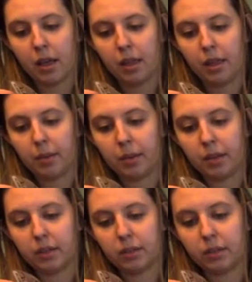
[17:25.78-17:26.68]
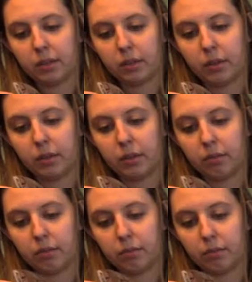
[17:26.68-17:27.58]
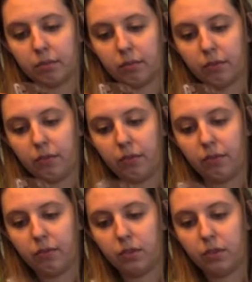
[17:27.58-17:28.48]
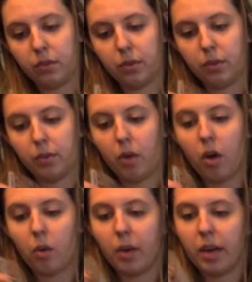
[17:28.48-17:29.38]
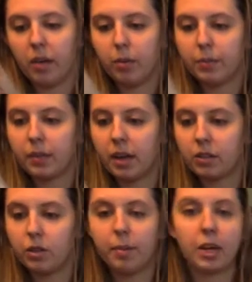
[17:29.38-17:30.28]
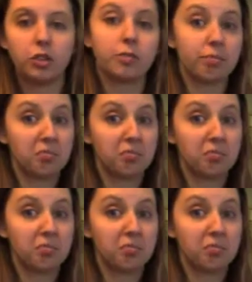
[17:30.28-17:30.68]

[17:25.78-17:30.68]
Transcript: And then I'm going to sort of do it the wrong way. Oops, cut too much.